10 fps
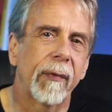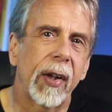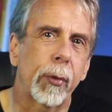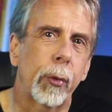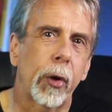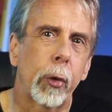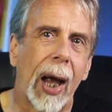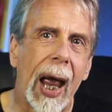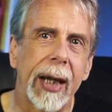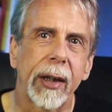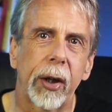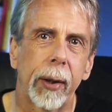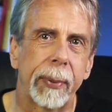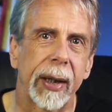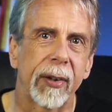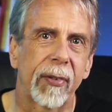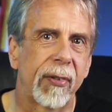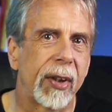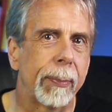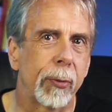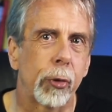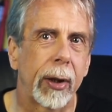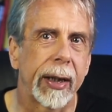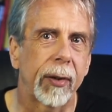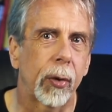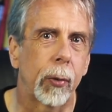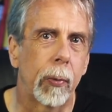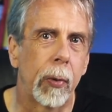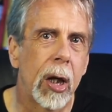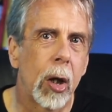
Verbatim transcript: there's also Anchorbit's deep drilling tool,